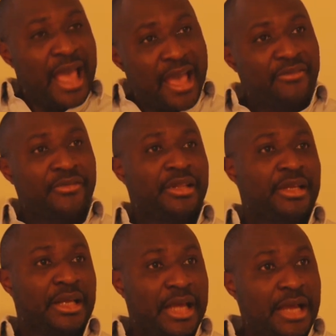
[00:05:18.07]

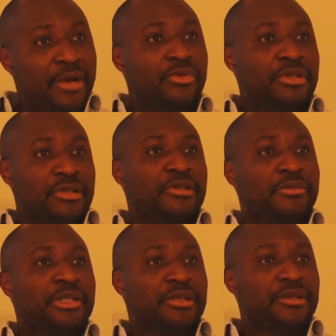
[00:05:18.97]
Everything, the
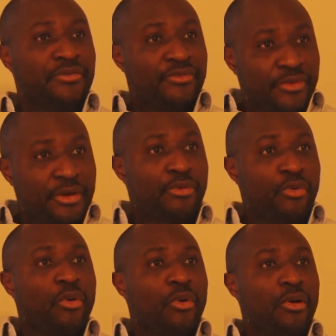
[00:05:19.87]
ecosystem is still very
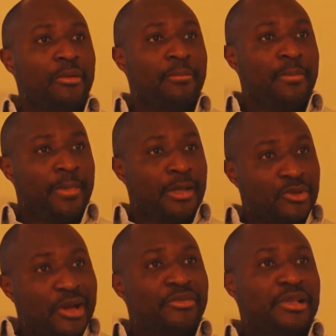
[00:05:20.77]
raw.
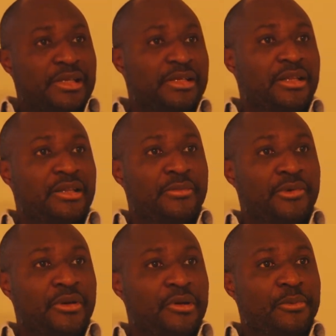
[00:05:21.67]
So everything is an
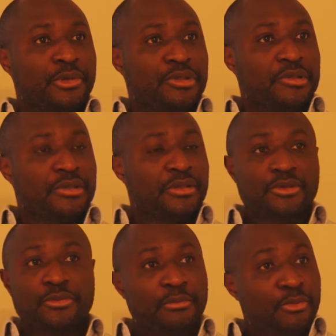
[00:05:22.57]
entrepreneurial opportunity.
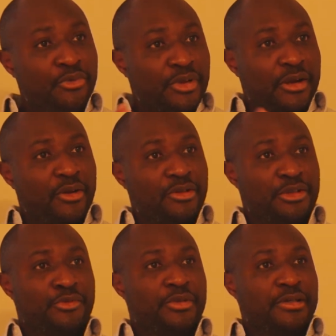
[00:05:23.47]
So moving along the
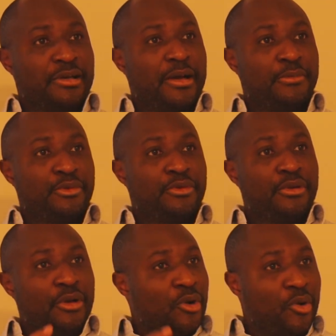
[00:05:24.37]
streets in Cameroon
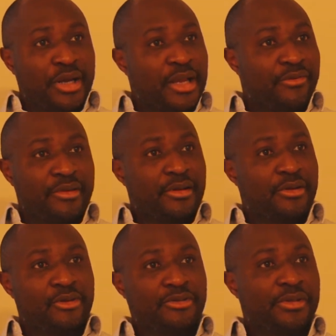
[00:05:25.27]
or any African
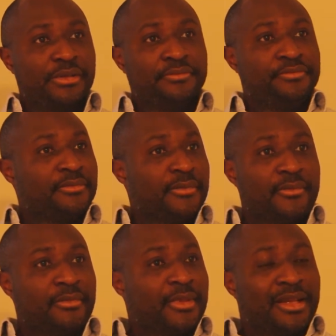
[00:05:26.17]
country,
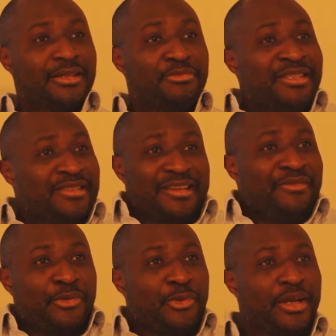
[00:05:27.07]
there's business
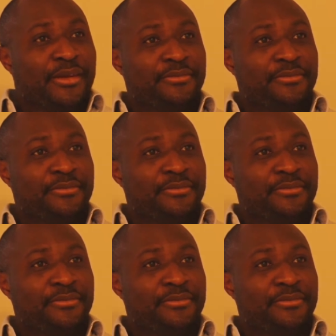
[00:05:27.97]
everywhere.